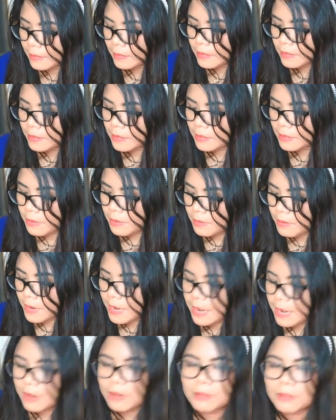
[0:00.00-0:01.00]
So
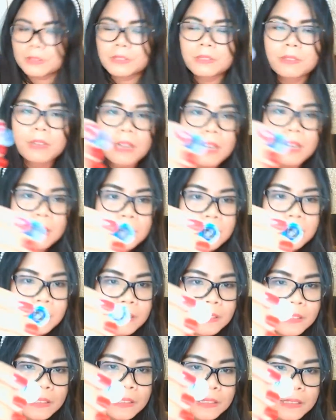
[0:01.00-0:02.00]
I also got
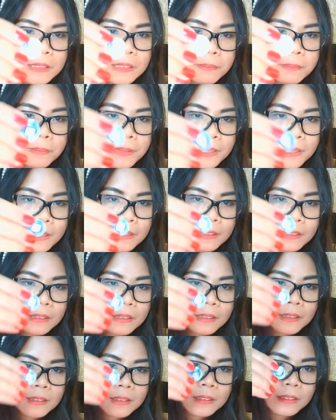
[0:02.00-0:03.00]
this
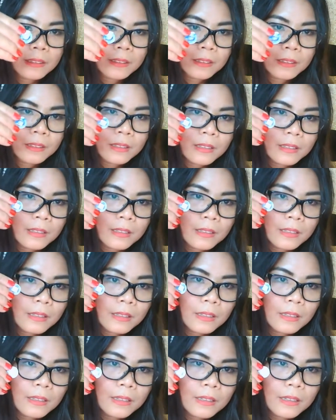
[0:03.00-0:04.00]
pin,
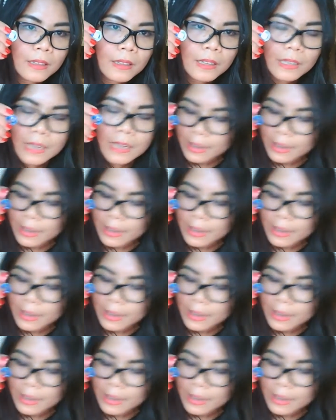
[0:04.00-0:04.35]
an